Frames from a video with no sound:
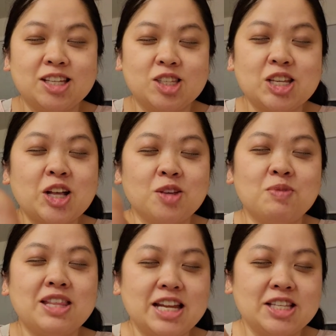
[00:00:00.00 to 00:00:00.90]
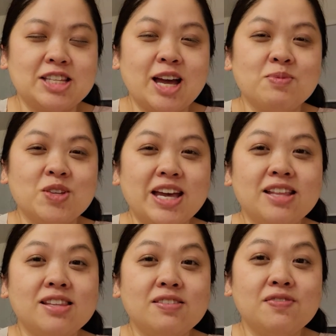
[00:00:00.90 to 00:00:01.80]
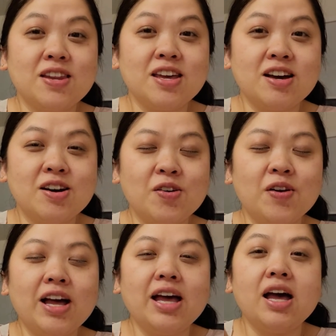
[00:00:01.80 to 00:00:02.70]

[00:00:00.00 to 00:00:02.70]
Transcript: It's telling me that it's time to end this video.